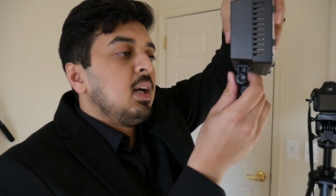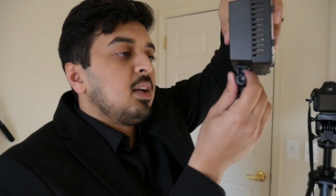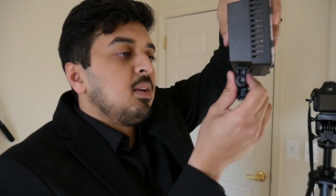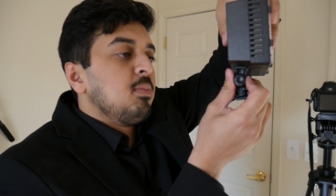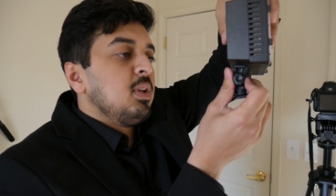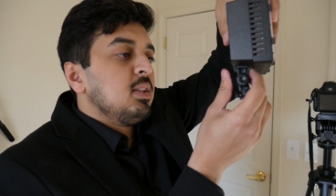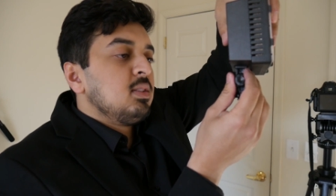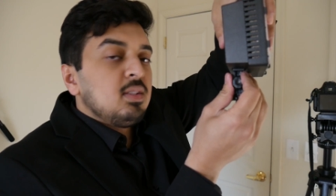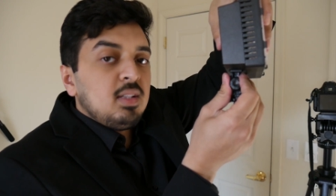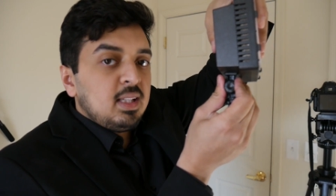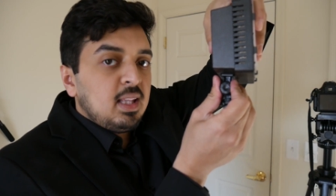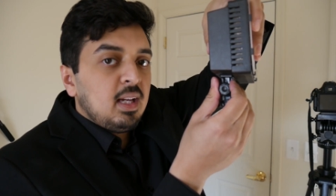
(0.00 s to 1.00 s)
it in place
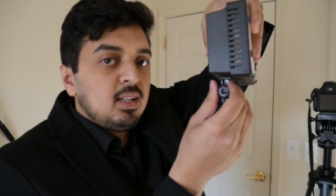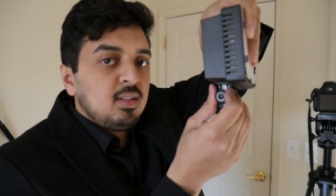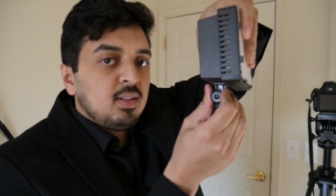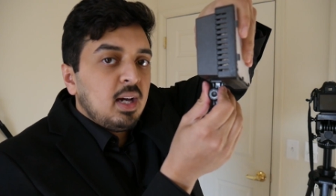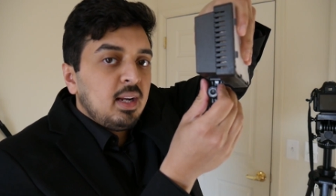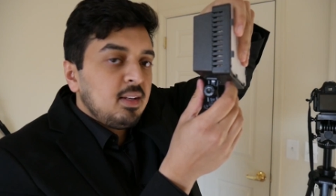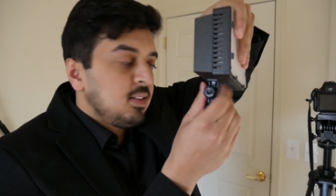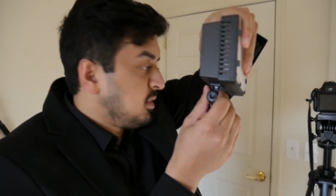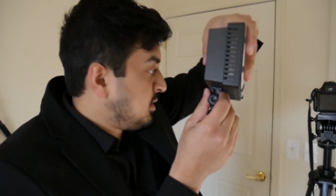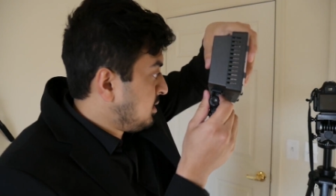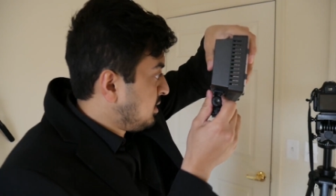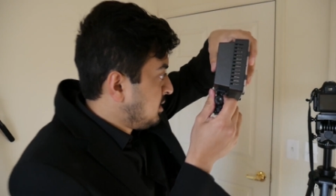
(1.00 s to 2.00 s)
like that. You got it?
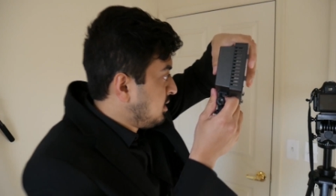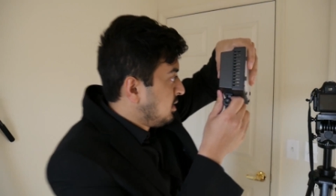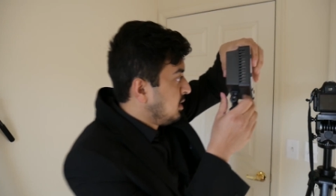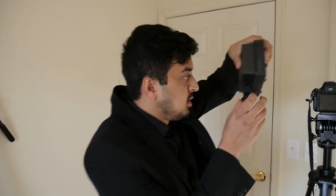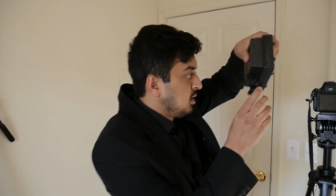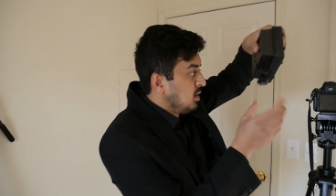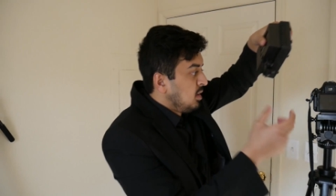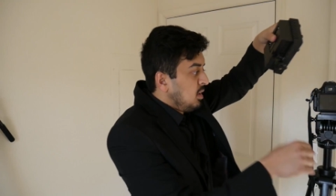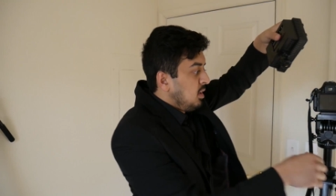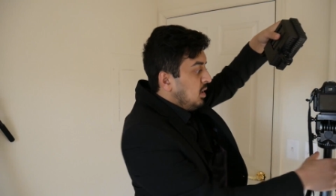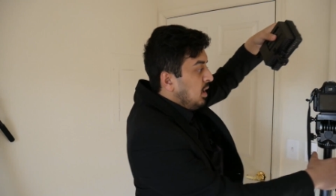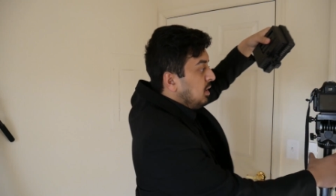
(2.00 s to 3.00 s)

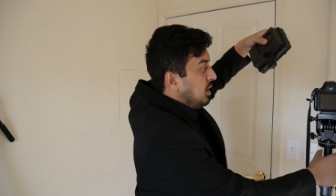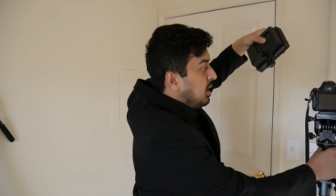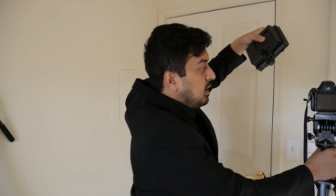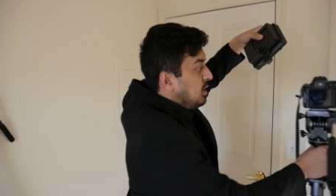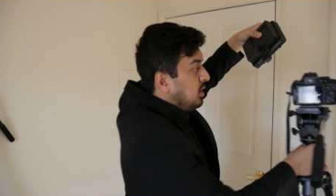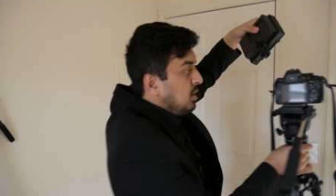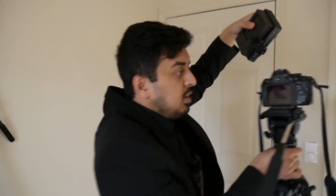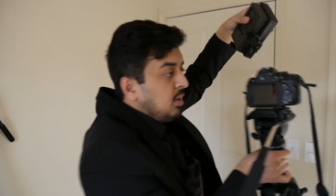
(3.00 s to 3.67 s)
And then